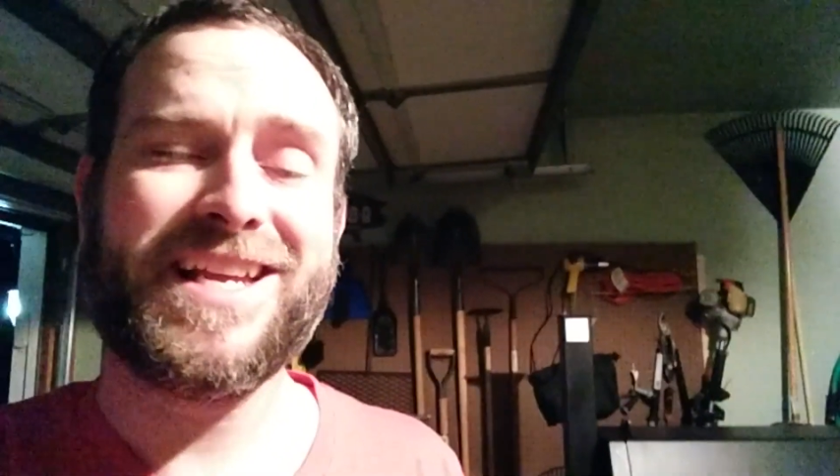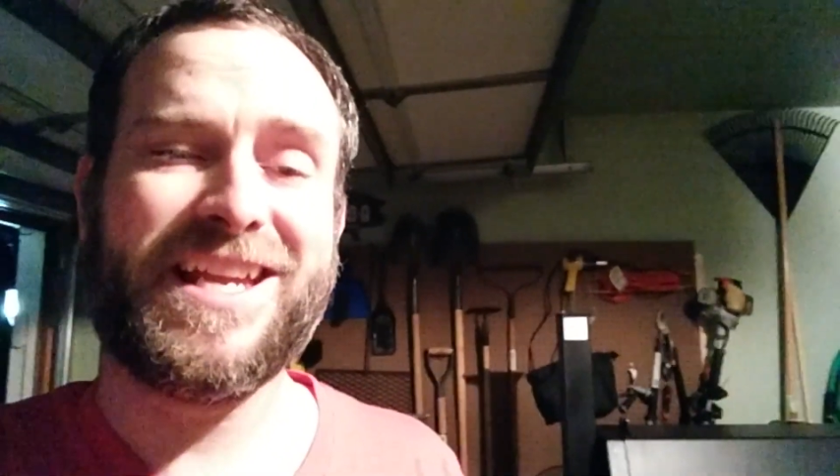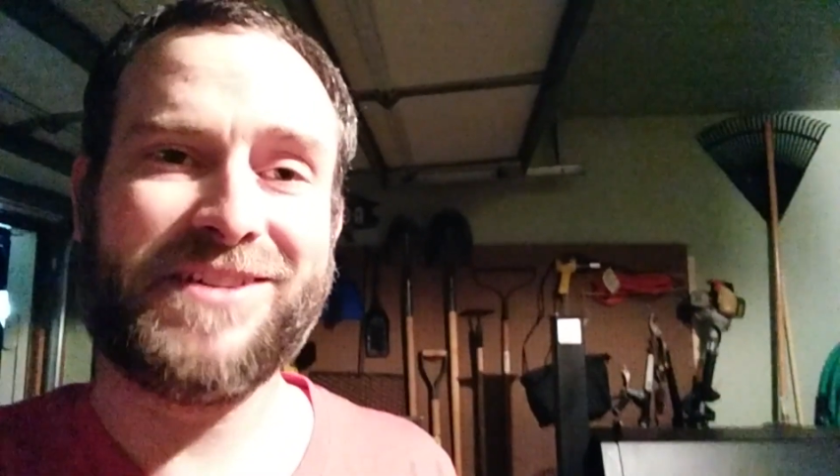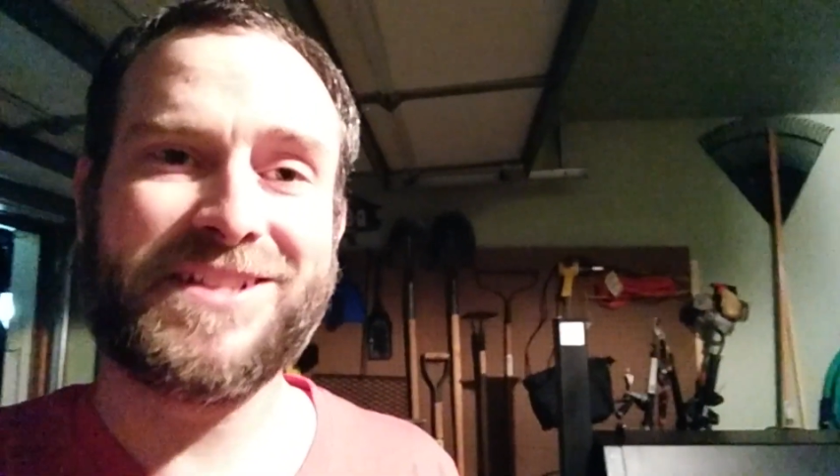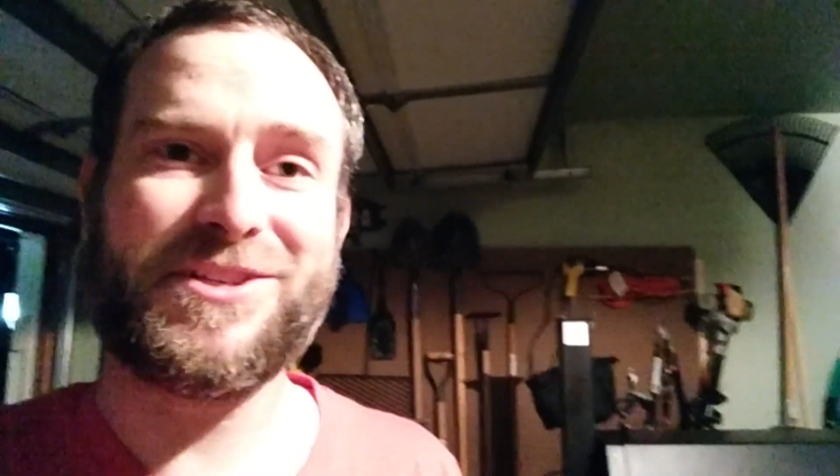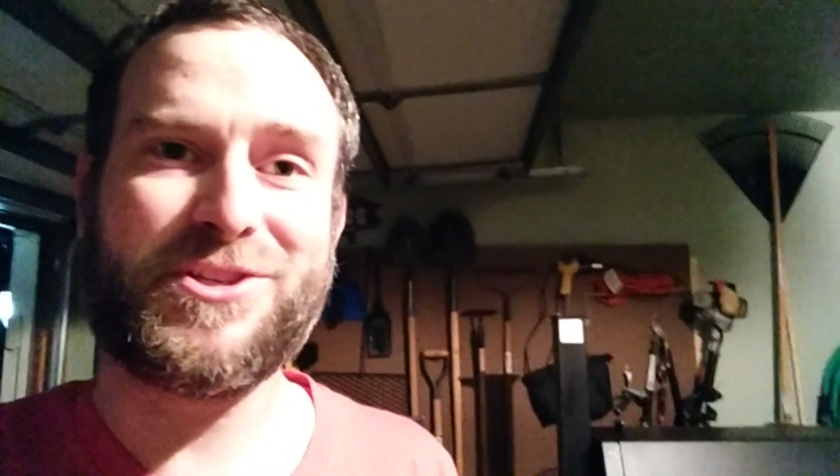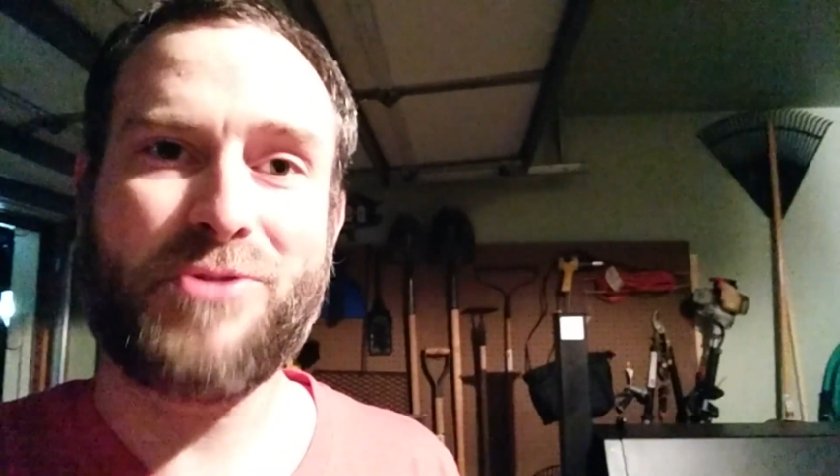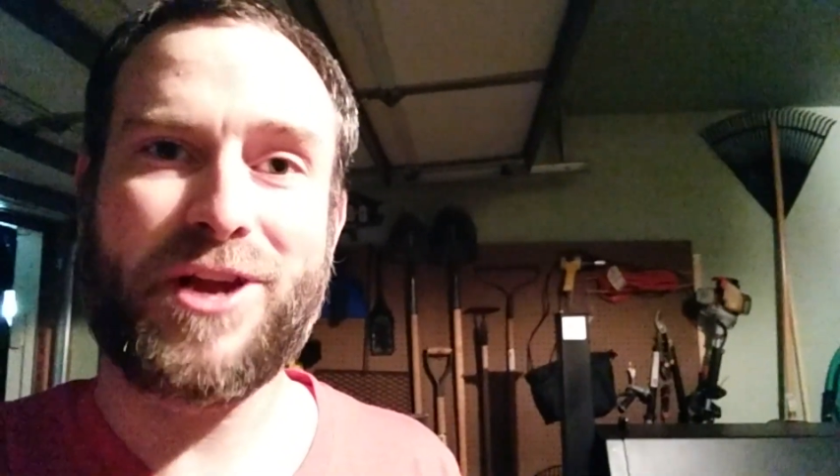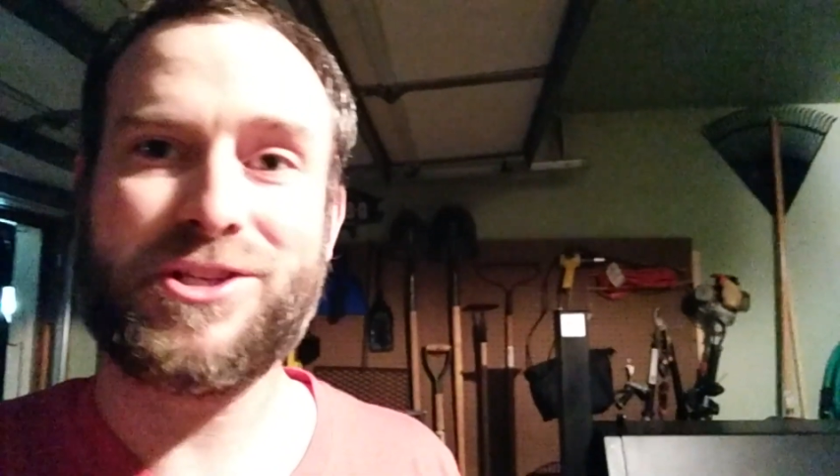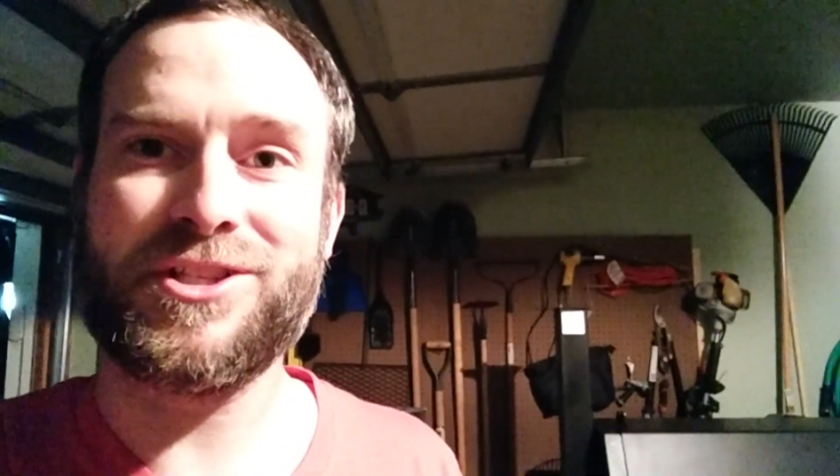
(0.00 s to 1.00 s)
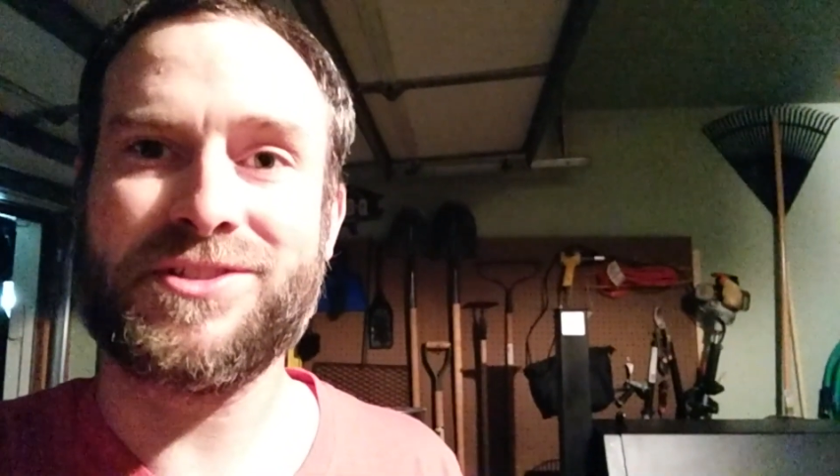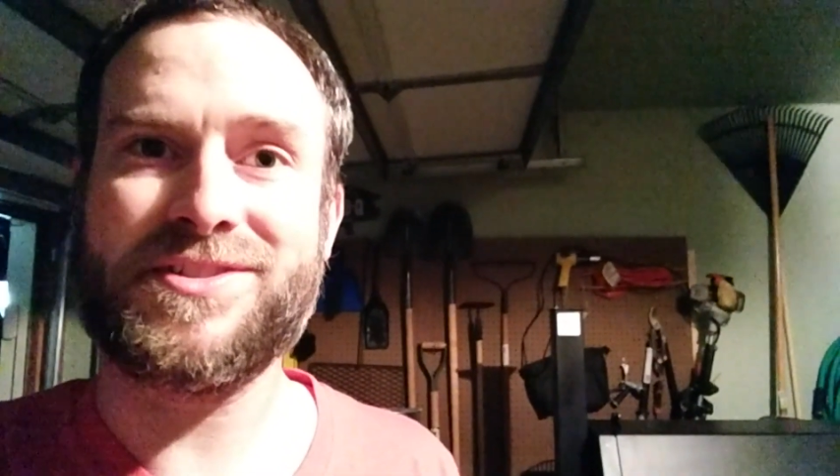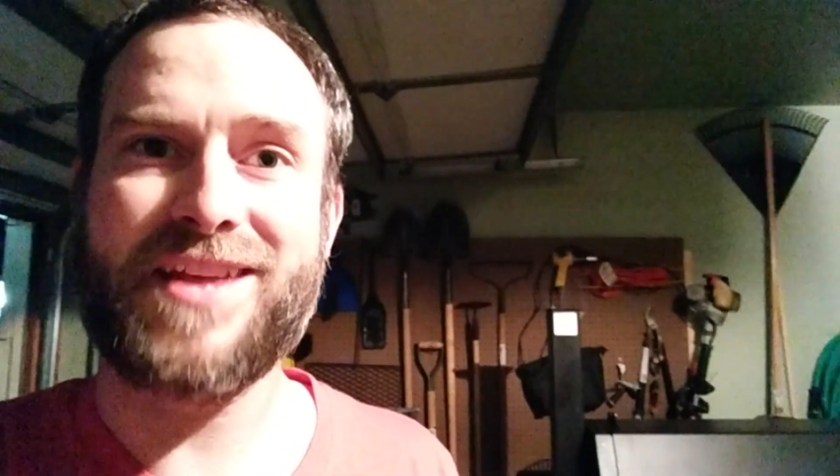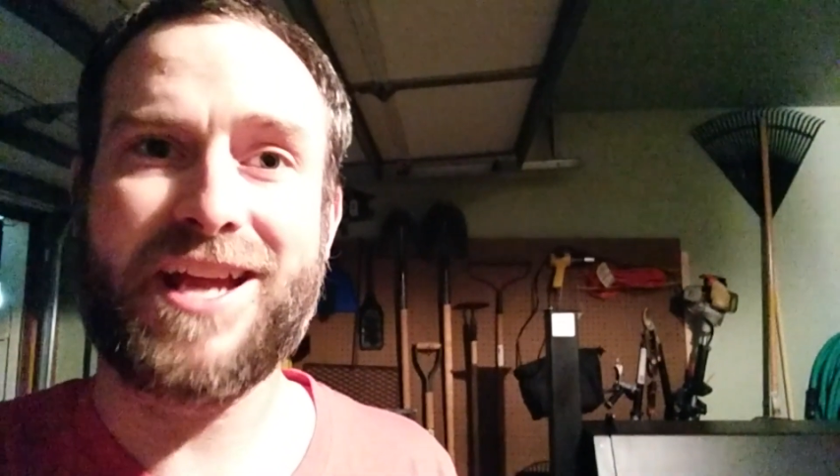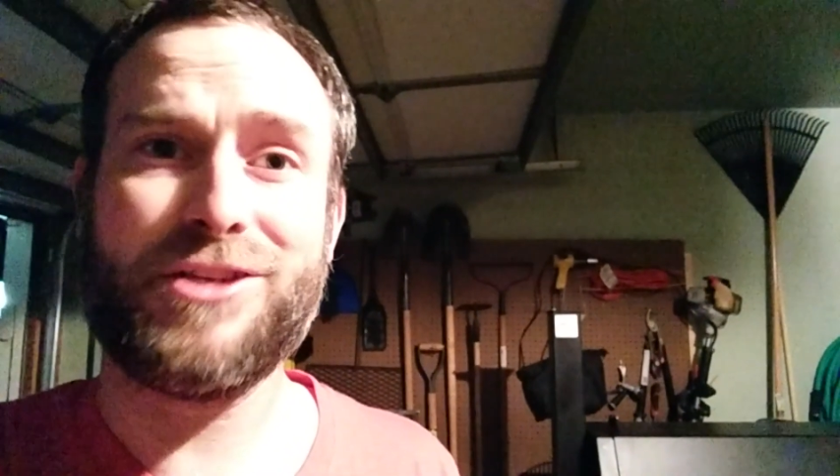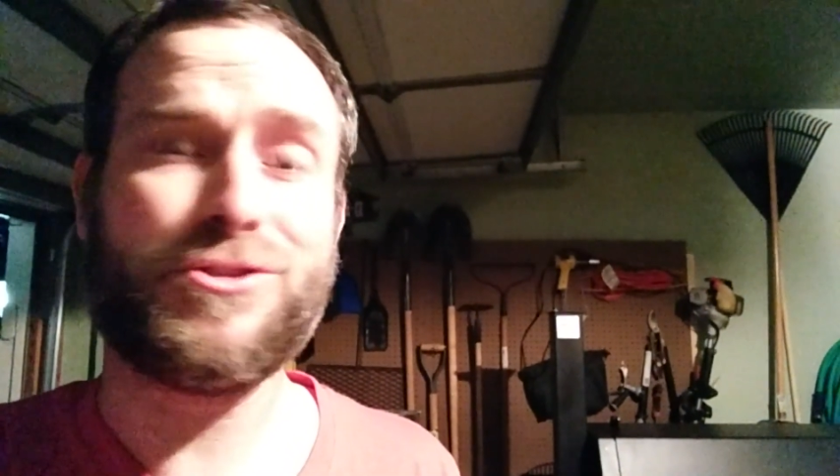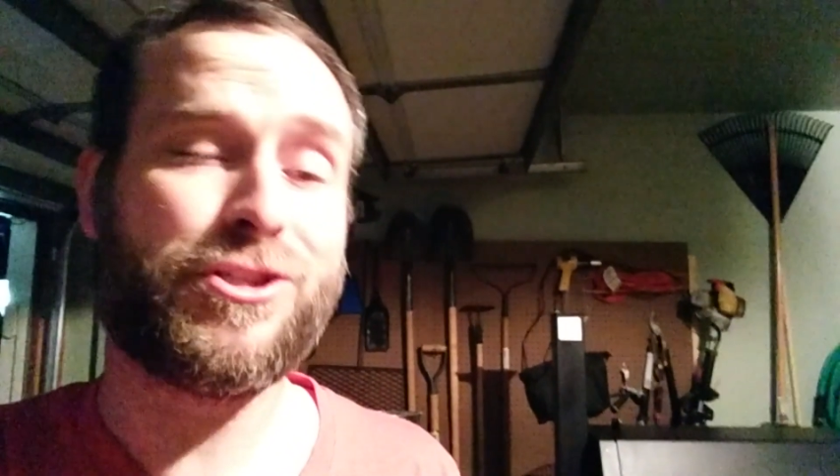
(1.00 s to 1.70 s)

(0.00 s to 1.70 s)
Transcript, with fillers: even in situations that you